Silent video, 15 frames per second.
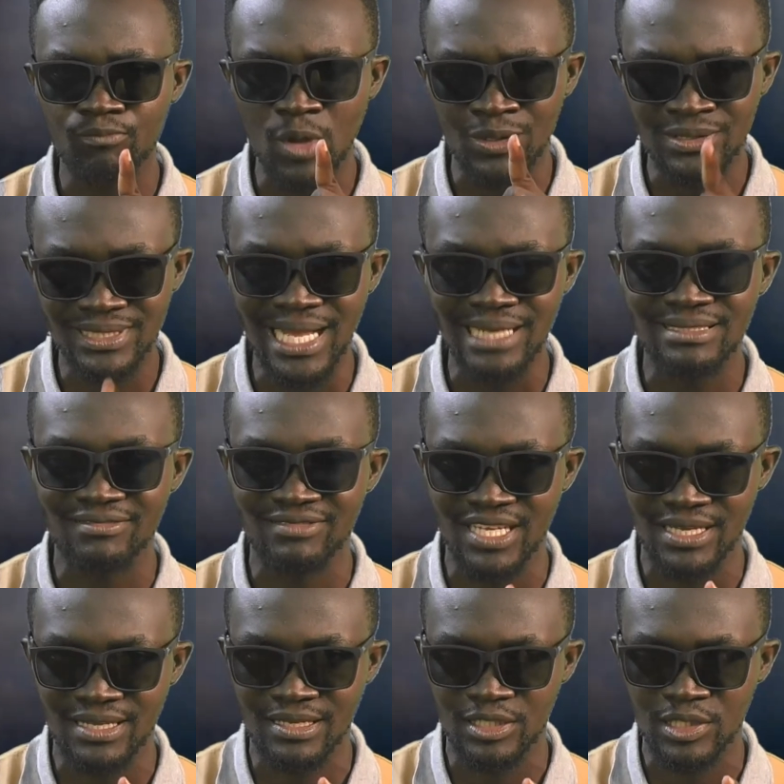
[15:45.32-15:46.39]
contact
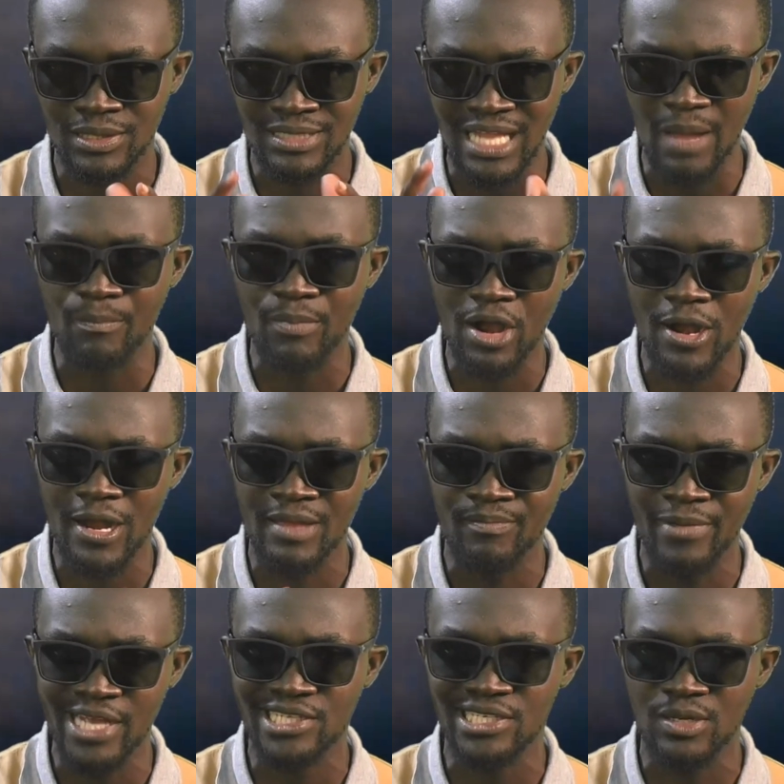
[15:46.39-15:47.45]
the number
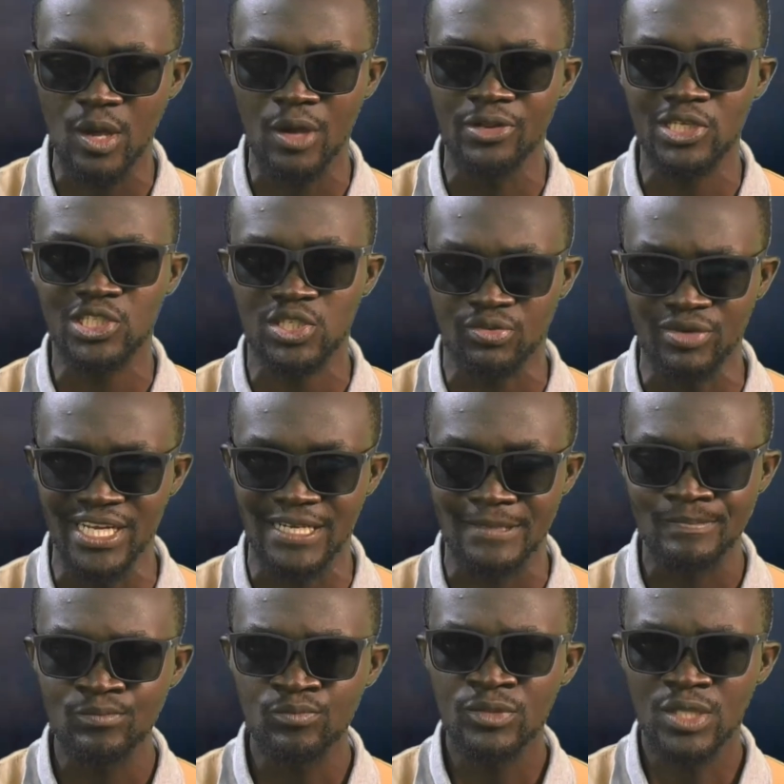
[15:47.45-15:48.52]
on your screen.
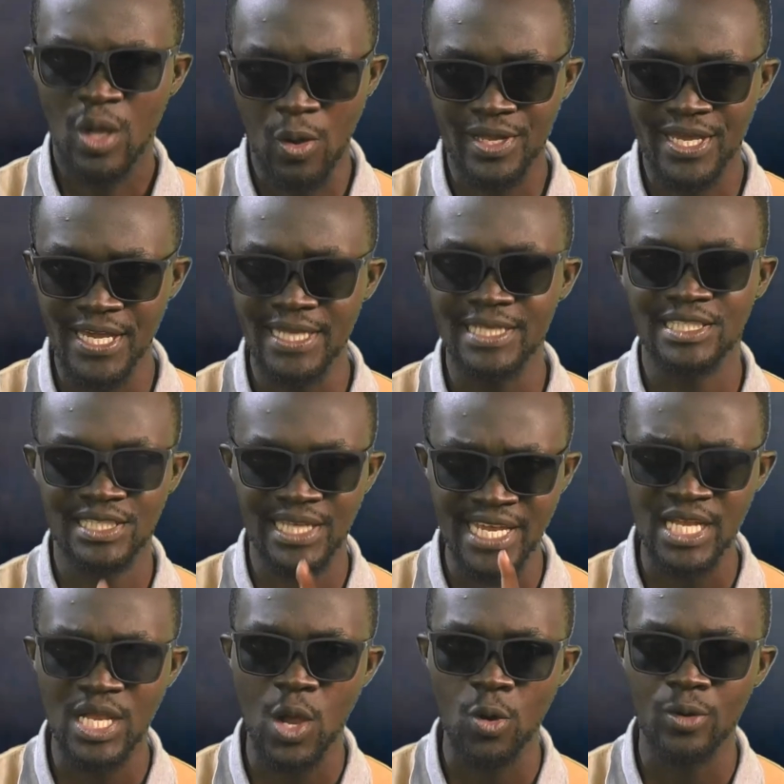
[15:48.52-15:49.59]
Okay,
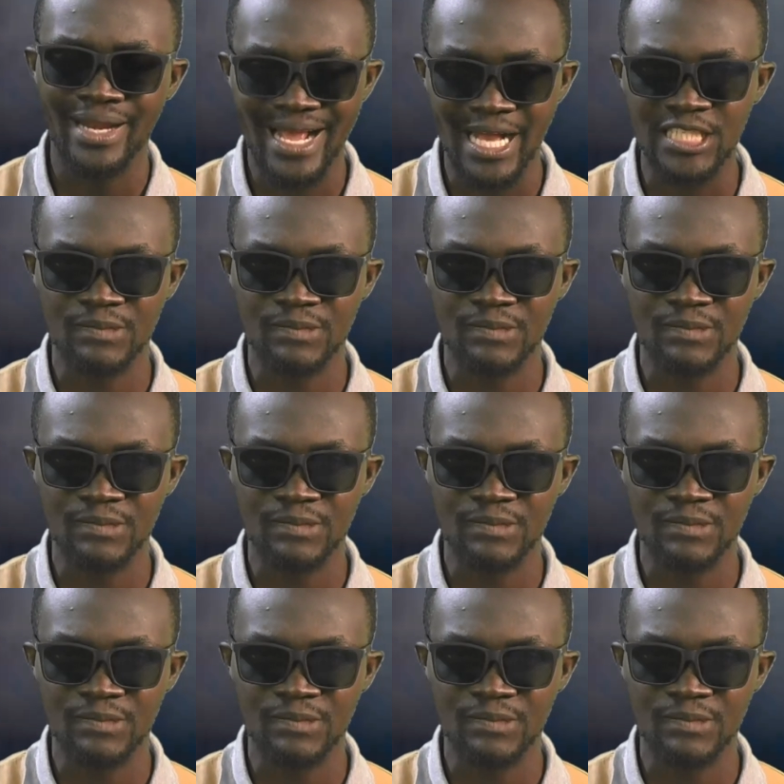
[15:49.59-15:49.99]
Skin Code